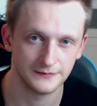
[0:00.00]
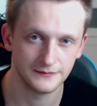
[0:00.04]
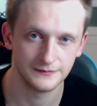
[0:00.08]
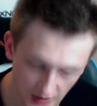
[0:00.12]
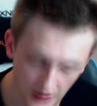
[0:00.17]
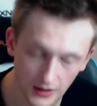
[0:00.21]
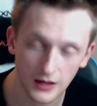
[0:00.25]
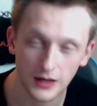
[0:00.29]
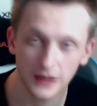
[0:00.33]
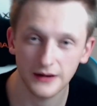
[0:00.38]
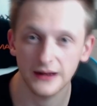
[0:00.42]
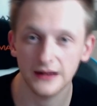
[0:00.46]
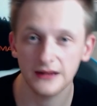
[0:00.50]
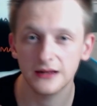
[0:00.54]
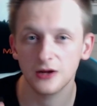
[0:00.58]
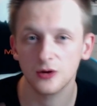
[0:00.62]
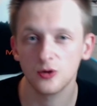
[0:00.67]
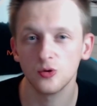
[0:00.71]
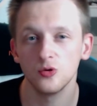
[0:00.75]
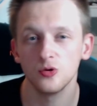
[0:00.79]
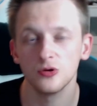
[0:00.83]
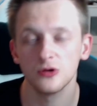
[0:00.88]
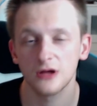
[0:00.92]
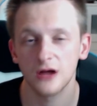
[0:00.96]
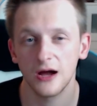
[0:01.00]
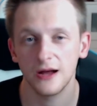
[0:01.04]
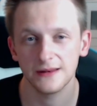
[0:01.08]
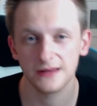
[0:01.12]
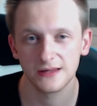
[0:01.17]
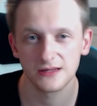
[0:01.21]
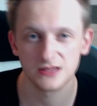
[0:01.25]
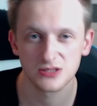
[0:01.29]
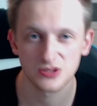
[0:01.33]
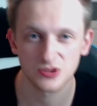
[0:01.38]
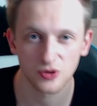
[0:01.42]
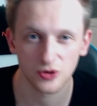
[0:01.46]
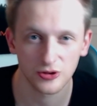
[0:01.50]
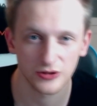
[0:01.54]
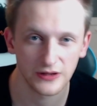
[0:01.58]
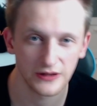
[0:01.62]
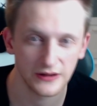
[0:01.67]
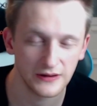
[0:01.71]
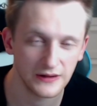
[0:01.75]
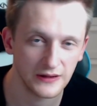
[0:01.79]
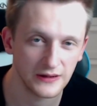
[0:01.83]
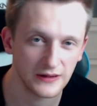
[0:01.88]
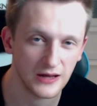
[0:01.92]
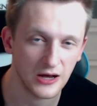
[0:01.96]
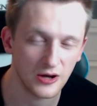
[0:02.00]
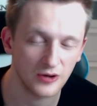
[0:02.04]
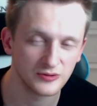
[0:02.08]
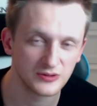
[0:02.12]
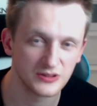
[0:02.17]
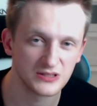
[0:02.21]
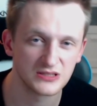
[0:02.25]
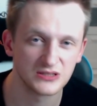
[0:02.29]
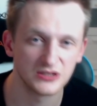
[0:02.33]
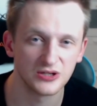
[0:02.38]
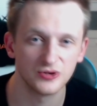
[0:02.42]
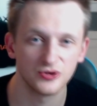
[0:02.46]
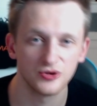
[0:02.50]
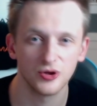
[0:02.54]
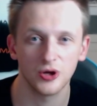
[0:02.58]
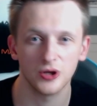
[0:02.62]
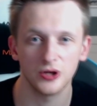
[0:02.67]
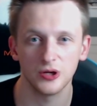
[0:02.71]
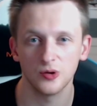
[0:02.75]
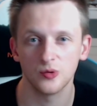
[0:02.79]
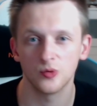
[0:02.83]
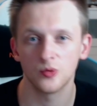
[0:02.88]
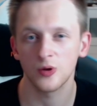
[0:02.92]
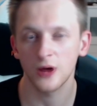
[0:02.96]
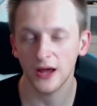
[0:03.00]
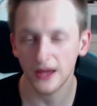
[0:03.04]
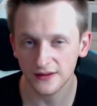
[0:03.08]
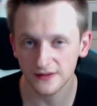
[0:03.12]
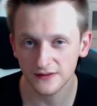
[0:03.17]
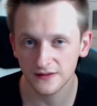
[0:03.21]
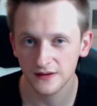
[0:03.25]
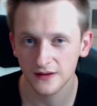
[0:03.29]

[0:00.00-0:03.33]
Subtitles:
Another cool card that is rotating out is the Dirty Red.